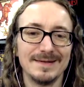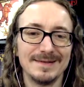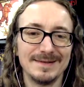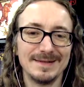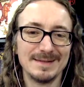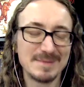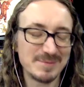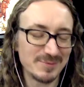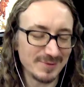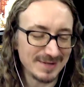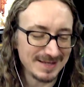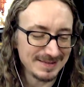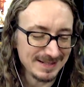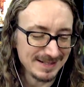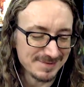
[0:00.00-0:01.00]
Yeah, I remember when
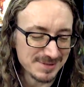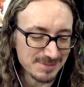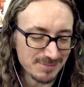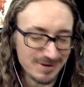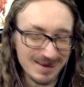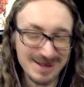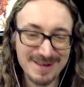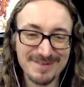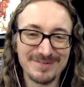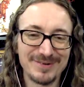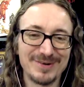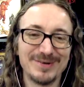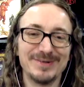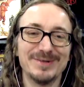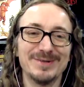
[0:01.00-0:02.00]
I think it was Brian
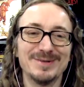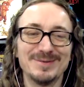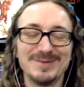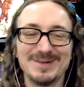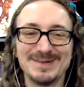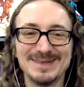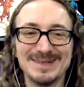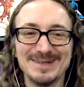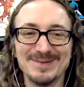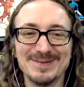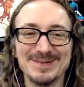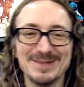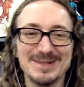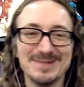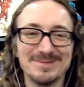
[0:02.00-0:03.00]
Fargo. I want to say it
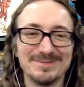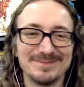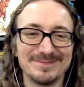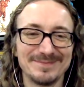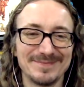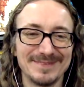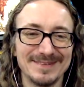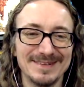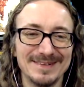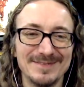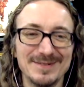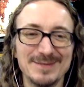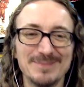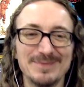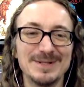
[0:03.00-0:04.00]
was him of
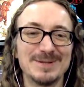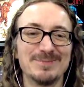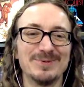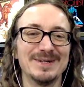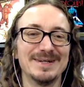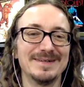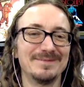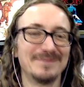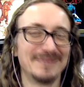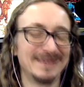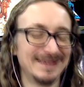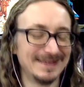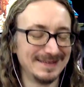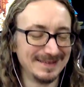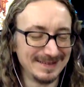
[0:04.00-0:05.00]
Inter- Interplay,
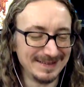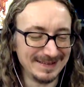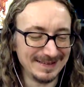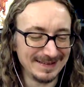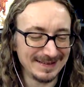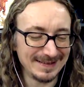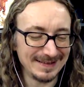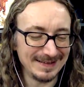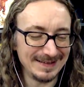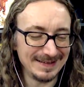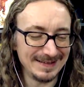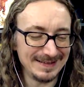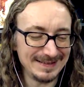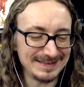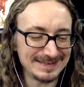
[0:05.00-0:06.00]

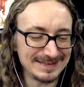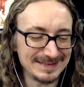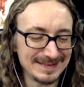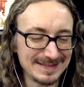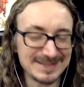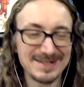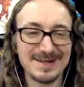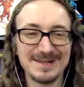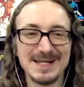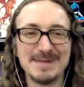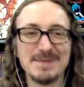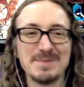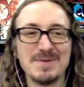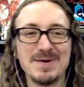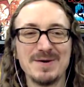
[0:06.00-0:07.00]
and he said I was talking to
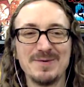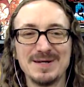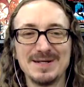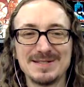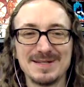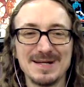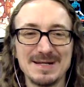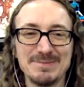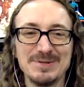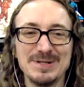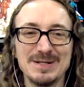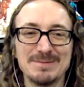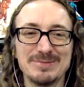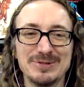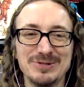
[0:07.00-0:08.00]
him about what it's like
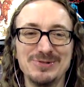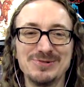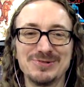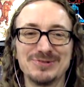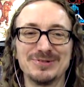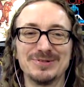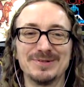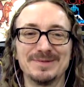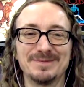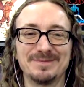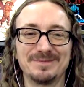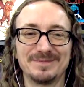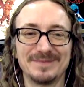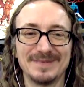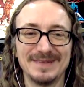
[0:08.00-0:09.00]
being a producer,
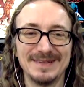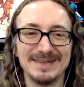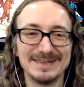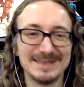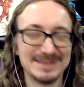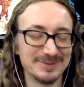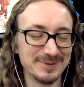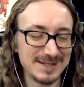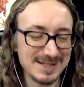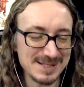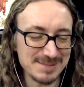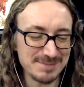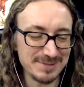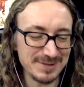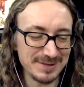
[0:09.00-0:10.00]
and he says that one of
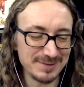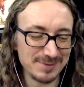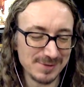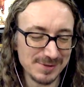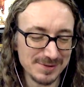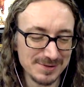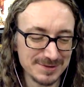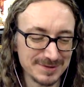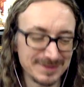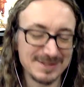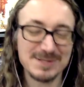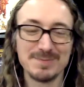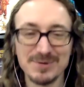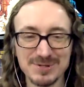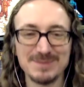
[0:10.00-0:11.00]
his big roles or
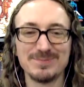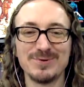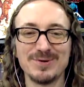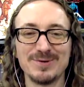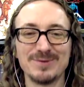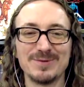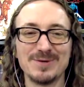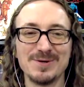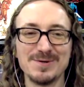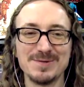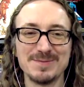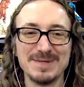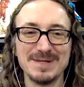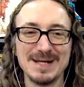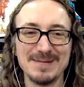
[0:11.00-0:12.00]
his most important role is
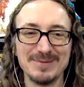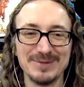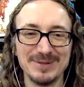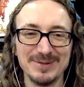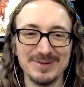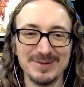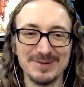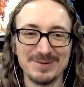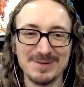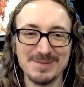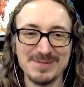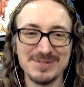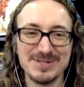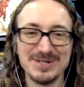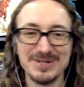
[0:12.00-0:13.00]
being able to go into a room
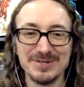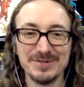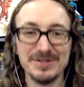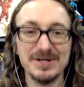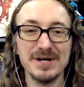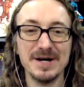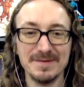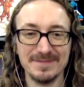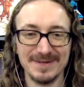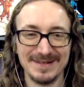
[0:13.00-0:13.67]
and say you're done.